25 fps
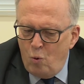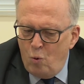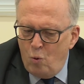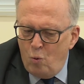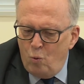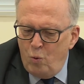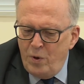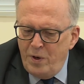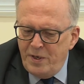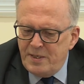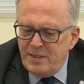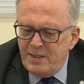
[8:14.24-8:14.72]

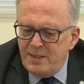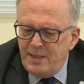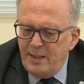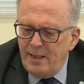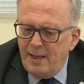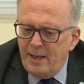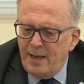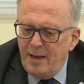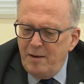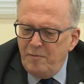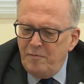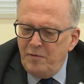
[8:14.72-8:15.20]
we still
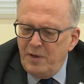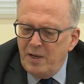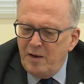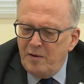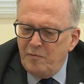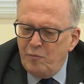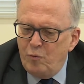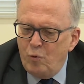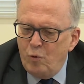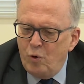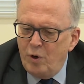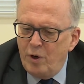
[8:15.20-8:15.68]
have
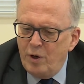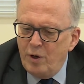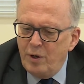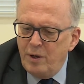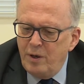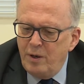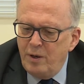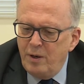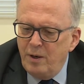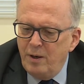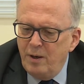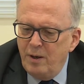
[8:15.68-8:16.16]
enough
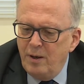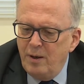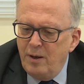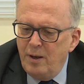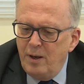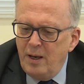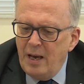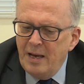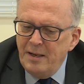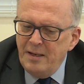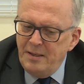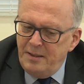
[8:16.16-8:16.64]
work,
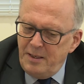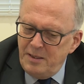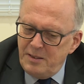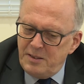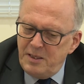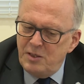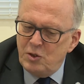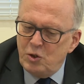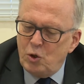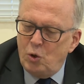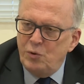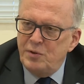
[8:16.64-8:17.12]
and this
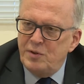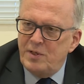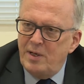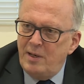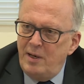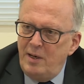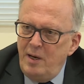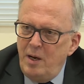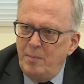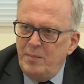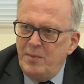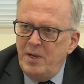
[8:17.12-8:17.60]
is
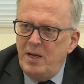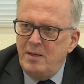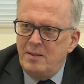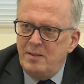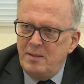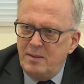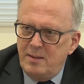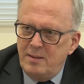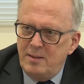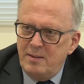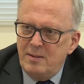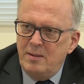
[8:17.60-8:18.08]
constantly
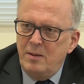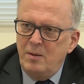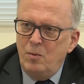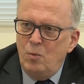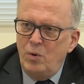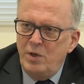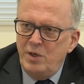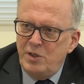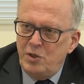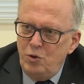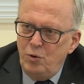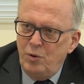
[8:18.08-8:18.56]
updated
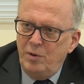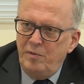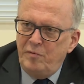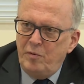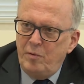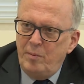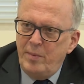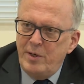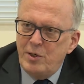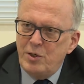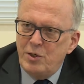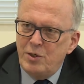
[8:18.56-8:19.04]
with new
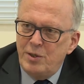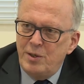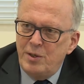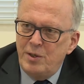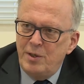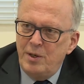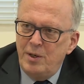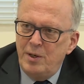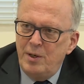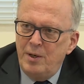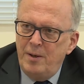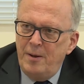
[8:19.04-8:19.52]
information.
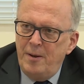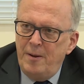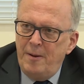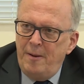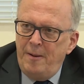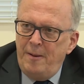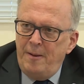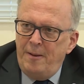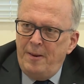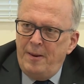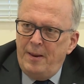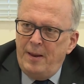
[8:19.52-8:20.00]

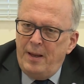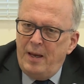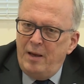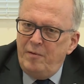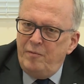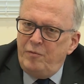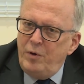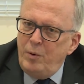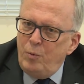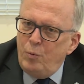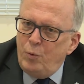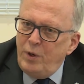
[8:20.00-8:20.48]

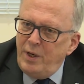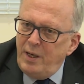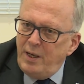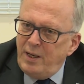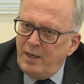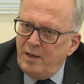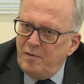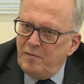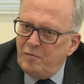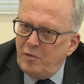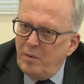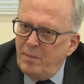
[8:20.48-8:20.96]
Every
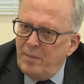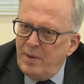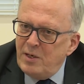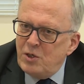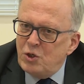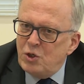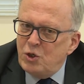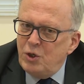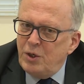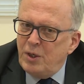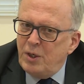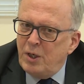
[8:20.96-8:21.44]
week
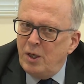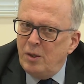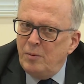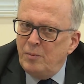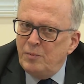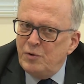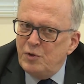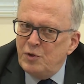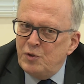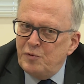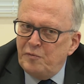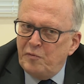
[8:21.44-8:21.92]
information
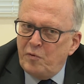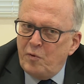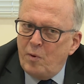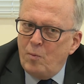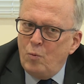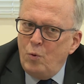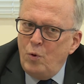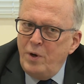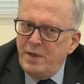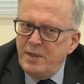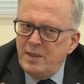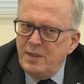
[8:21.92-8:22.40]
comes from
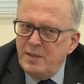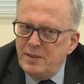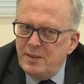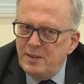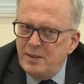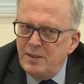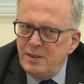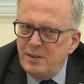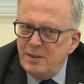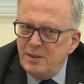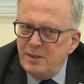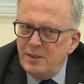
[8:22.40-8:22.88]

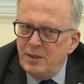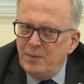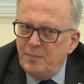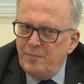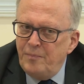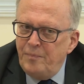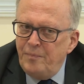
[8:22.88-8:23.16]
witnesses